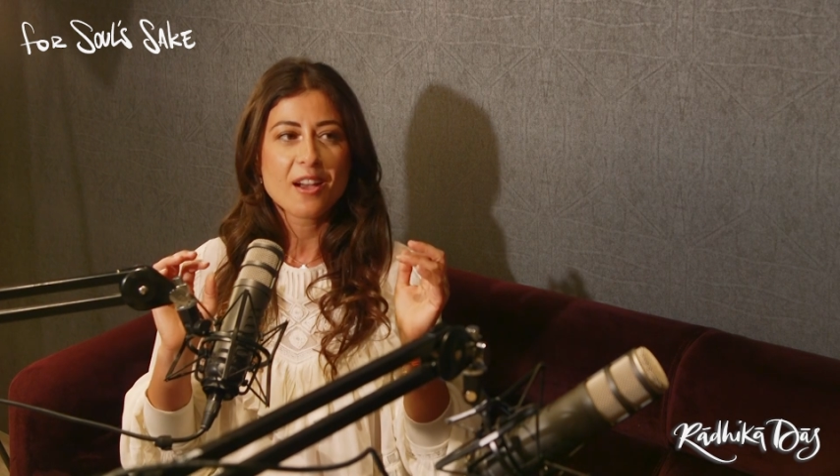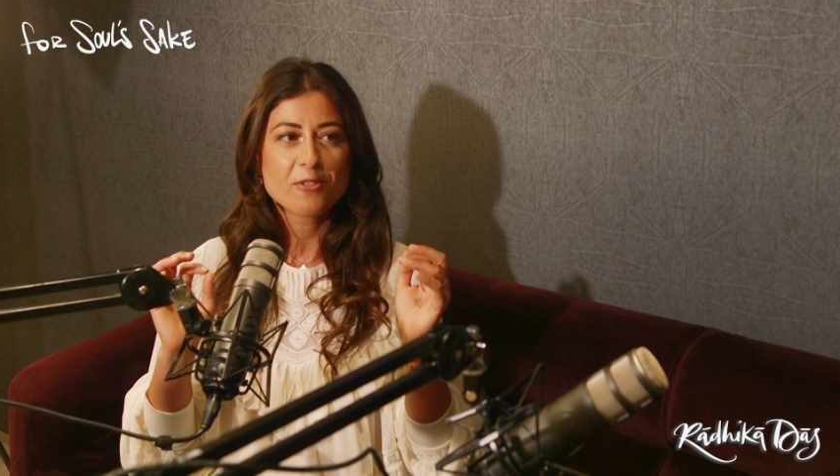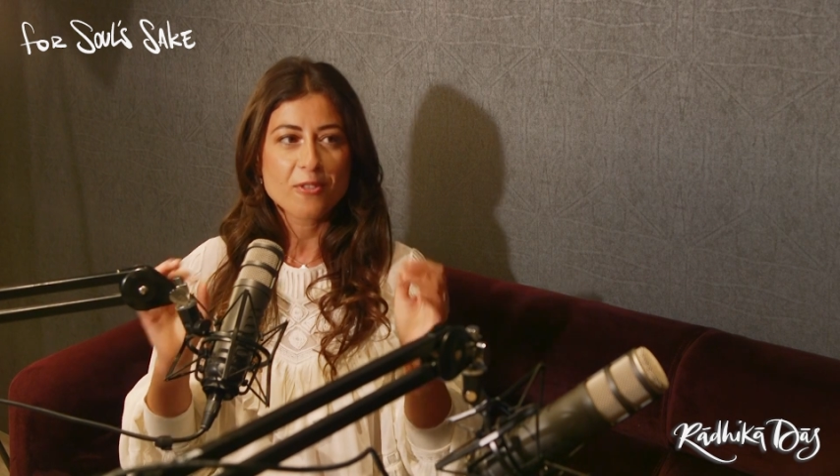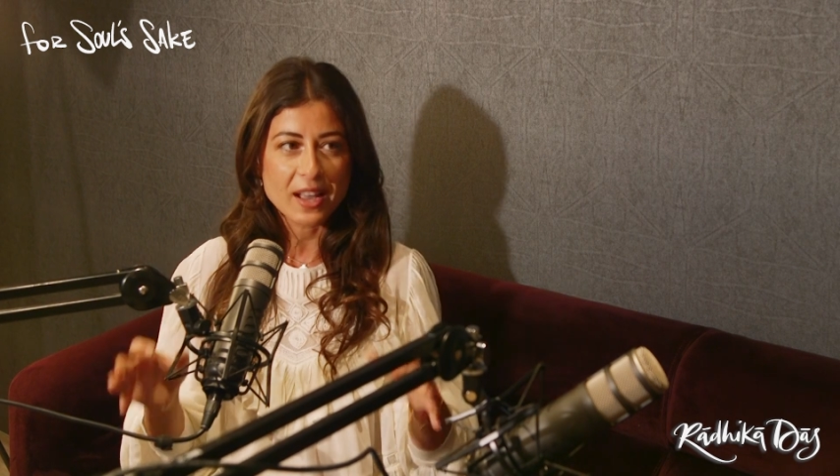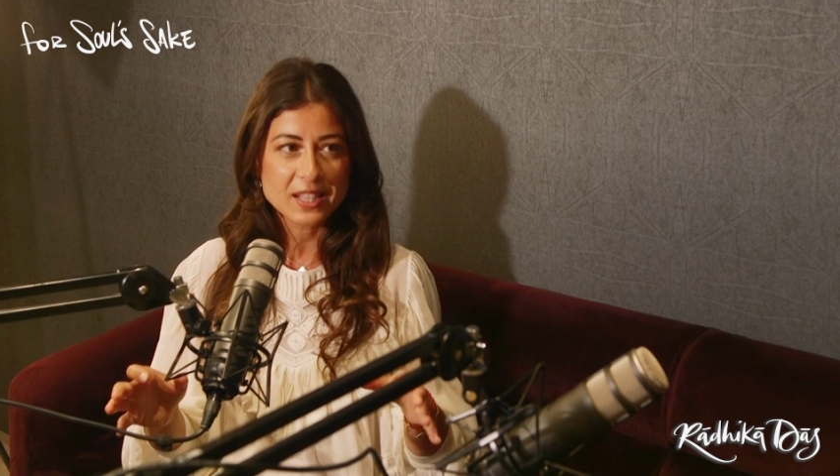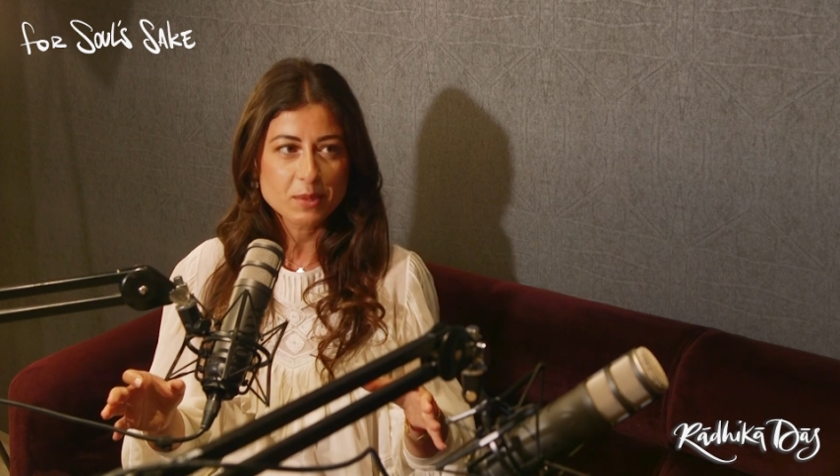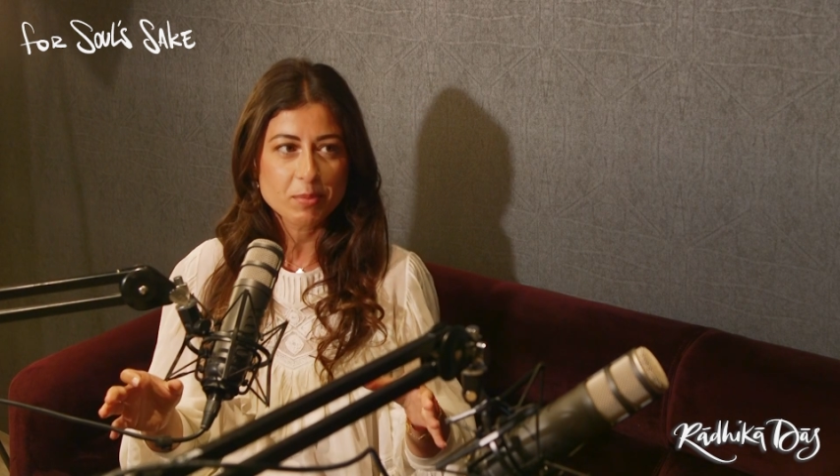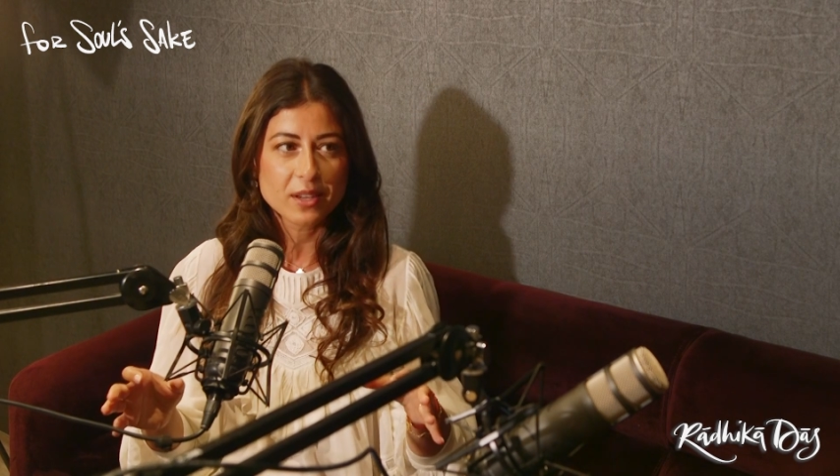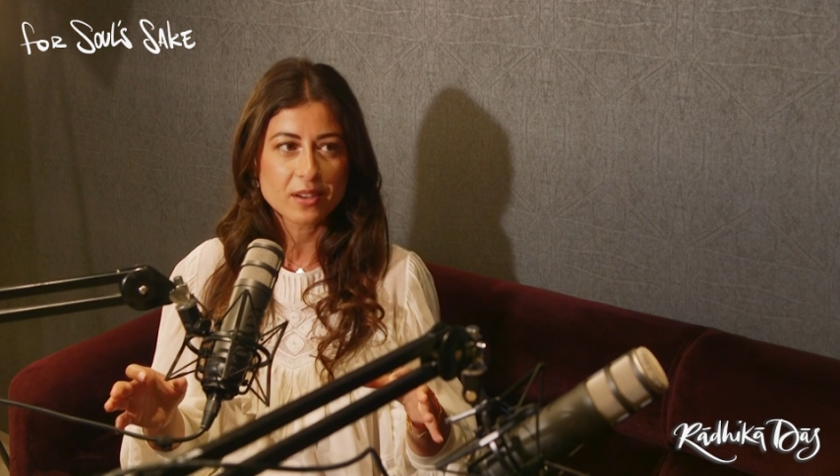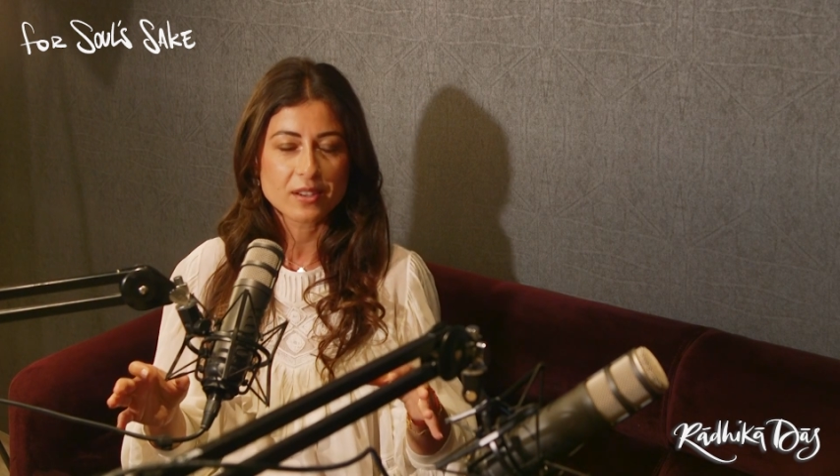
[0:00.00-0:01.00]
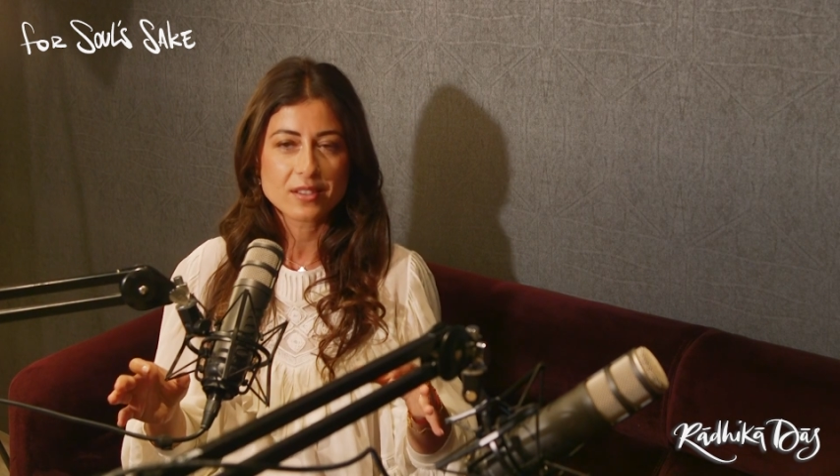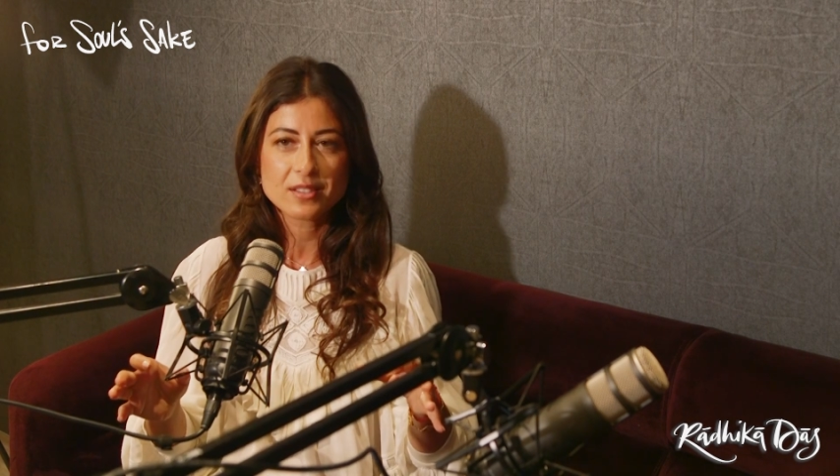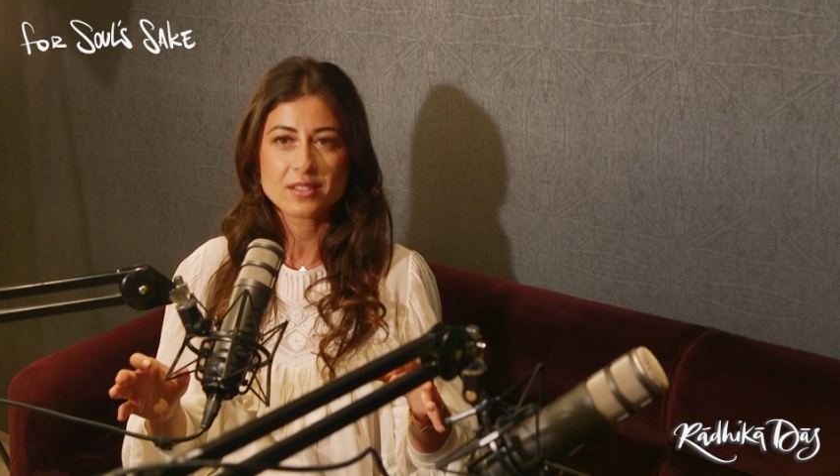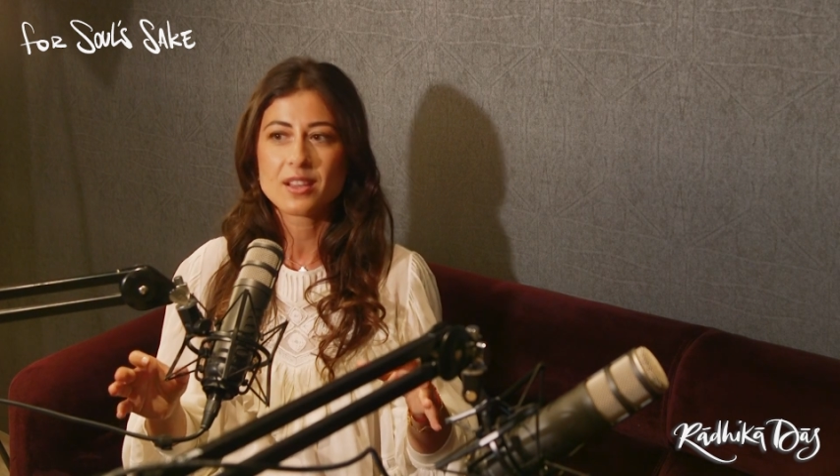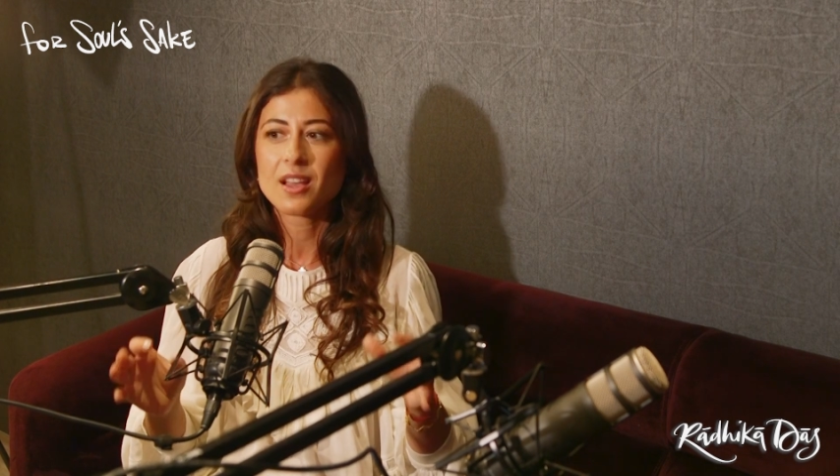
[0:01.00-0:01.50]
find
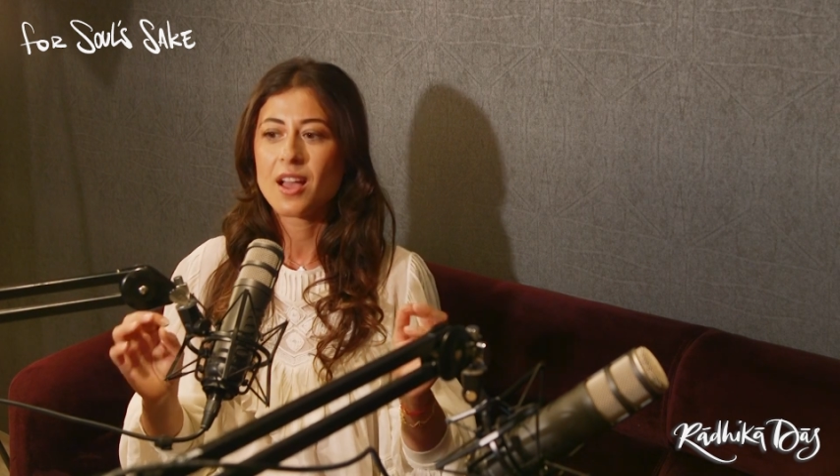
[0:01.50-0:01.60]
speakers,